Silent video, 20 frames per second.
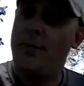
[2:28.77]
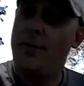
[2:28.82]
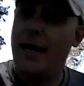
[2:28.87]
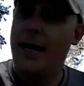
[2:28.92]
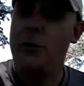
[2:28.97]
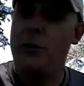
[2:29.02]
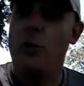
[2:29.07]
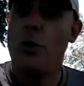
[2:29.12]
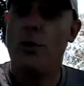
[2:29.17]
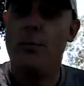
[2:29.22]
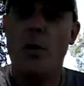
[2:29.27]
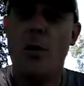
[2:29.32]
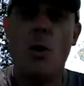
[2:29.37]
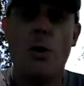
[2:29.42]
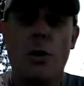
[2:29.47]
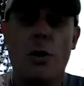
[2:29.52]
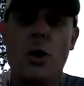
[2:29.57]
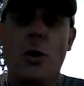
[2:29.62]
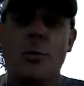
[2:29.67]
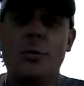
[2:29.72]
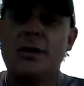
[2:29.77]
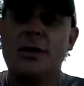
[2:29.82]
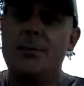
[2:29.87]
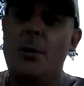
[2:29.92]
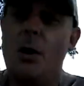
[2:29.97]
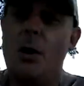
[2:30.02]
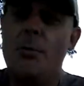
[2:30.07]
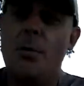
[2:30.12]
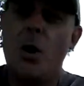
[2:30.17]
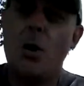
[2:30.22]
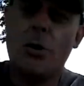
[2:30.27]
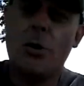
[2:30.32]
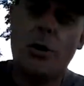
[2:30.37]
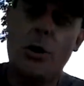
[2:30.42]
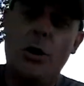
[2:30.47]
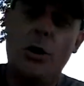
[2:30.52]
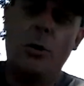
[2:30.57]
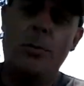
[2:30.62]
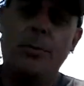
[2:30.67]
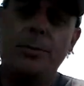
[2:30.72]
van or a motorhome, a small
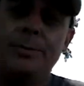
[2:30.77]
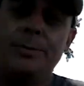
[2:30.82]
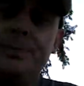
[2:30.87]
motorhome.